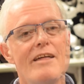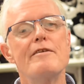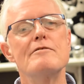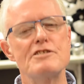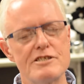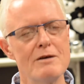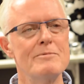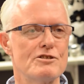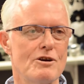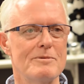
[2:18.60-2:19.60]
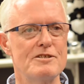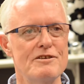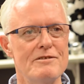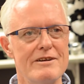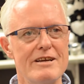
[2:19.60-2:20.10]
There is so much
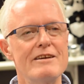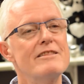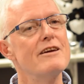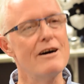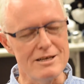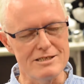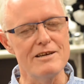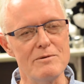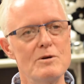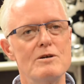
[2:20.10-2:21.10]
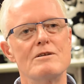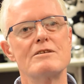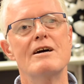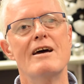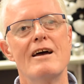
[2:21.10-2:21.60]
opportunity in the IT world.
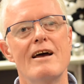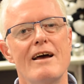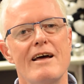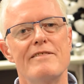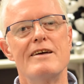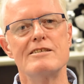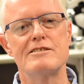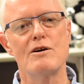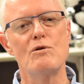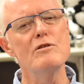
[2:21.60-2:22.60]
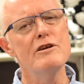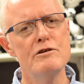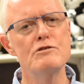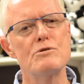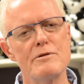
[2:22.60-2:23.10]
There's all the
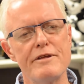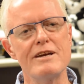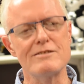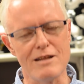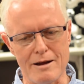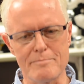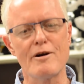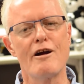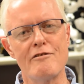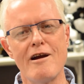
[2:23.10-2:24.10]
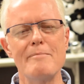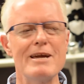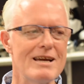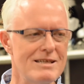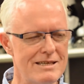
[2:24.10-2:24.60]
usual things like
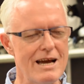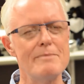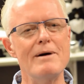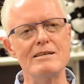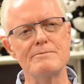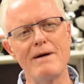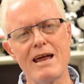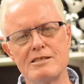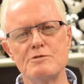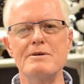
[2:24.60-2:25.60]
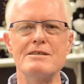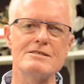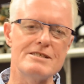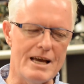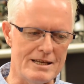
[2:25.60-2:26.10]
programming and database
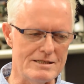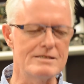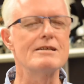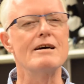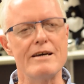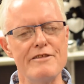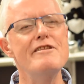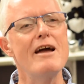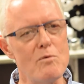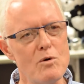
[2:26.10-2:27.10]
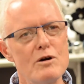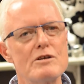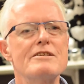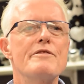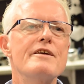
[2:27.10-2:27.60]
management and
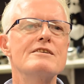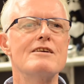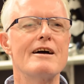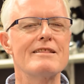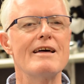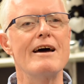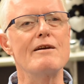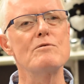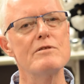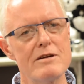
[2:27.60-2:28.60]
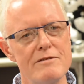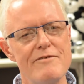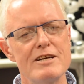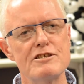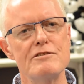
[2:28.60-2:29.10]
networks and things like that, all the
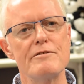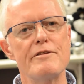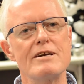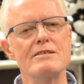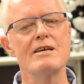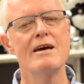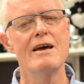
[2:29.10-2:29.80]
conventional things.